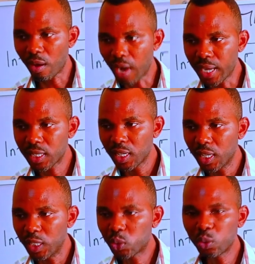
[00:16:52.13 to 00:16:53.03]
All right?
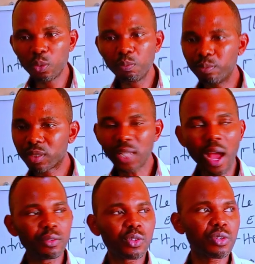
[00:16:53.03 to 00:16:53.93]
It shouldn't
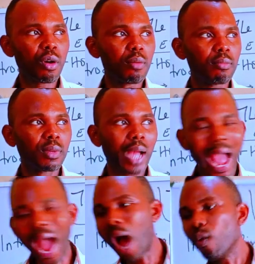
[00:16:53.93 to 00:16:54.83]
sound
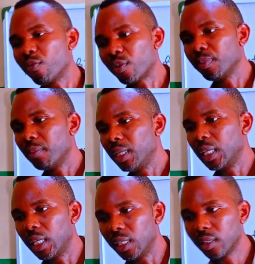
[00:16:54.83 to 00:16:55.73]
somehow from the
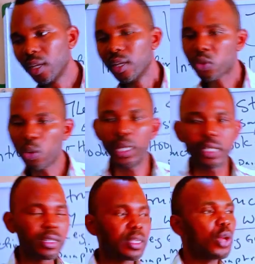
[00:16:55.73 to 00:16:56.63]
beginning. So
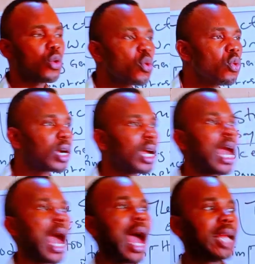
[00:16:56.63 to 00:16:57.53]
it is a hook,
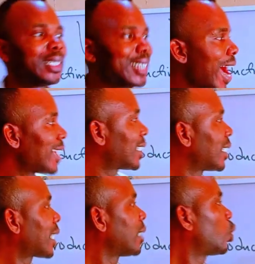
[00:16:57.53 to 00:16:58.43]
and that
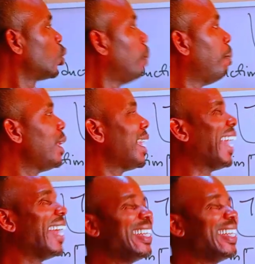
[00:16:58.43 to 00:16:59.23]
should be